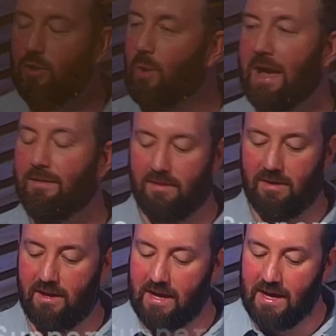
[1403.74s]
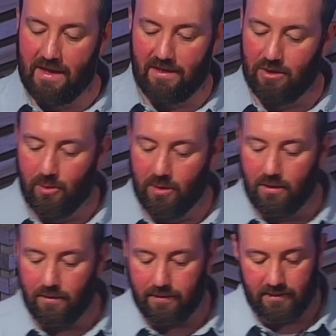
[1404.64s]
the new heaven and the new
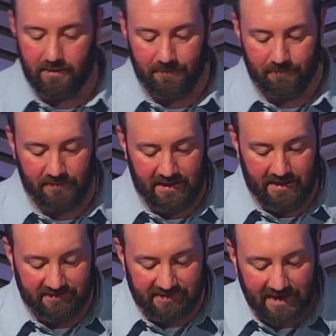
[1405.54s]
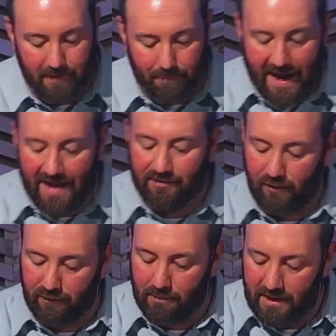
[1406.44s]
earth. See, in the
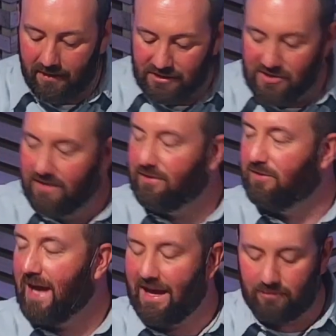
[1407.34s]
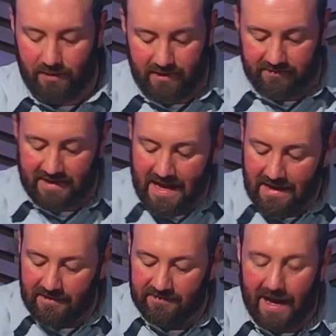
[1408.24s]
Passover meal that Jesus has with his
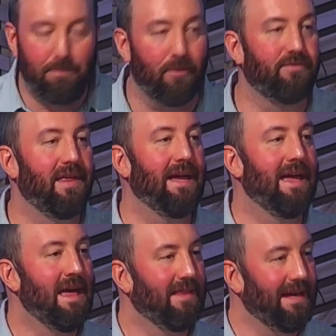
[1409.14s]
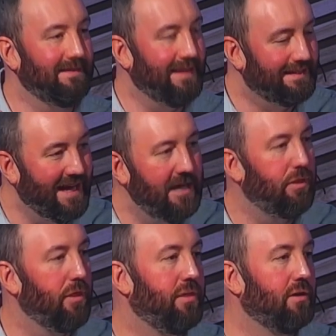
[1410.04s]
disciples, they take
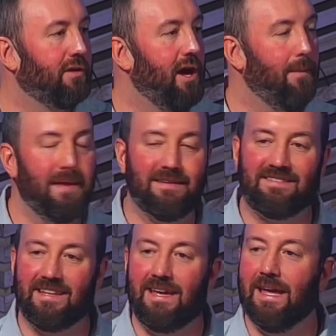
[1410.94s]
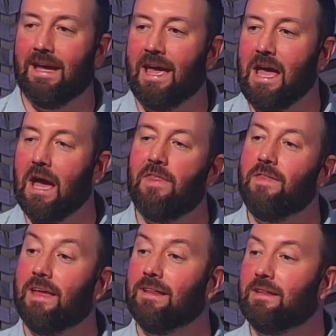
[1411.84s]
the third cup, they sing, and
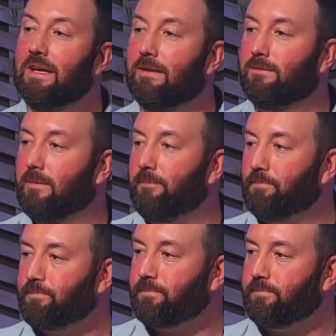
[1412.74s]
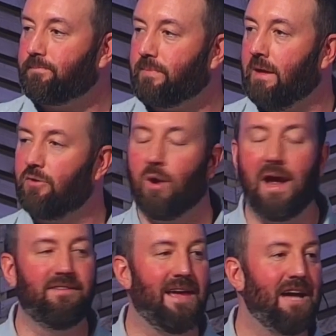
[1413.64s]
then they leave.
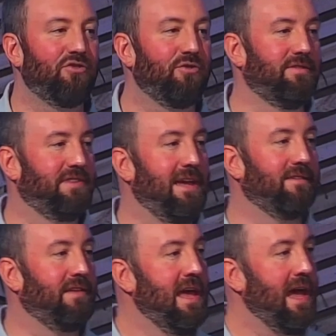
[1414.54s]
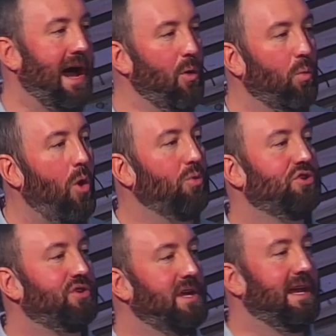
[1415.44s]
Christ actually says, I
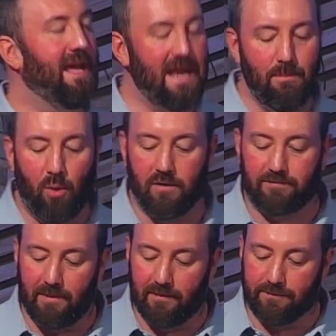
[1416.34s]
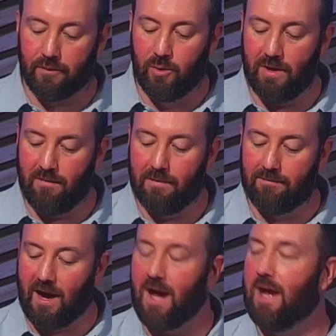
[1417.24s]
won't drink any more from the fruit of the
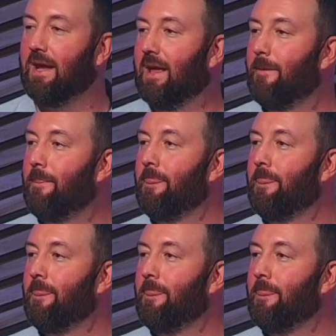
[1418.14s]
vine.